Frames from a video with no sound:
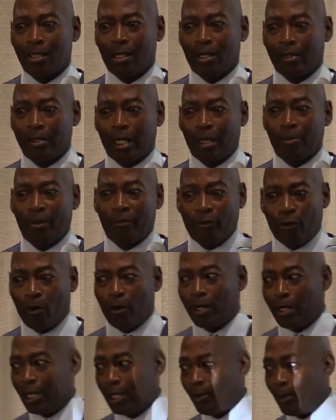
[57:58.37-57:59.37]
okay,
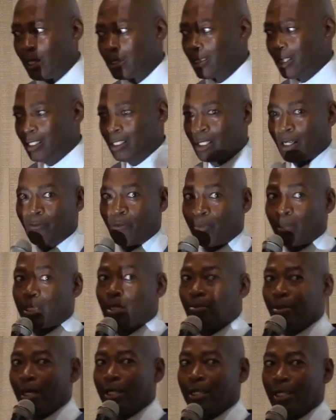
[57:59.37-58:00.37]
before it wasn't good enough for me to
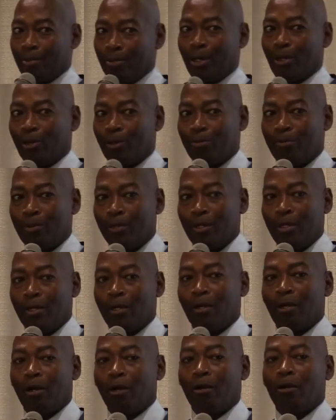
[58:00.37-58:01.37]
bring him home.
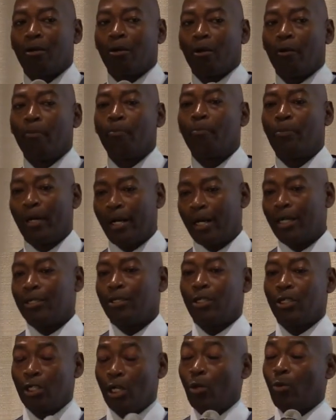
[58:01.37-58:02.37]

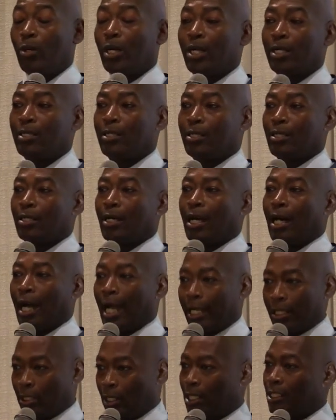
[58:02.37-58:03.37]
But you know what?
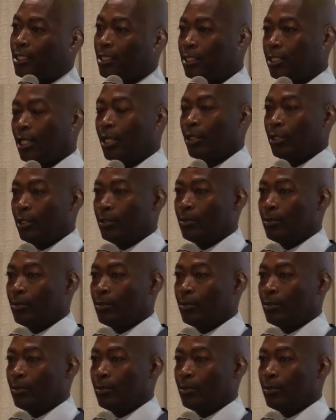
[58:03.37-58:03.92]
I can honestly tell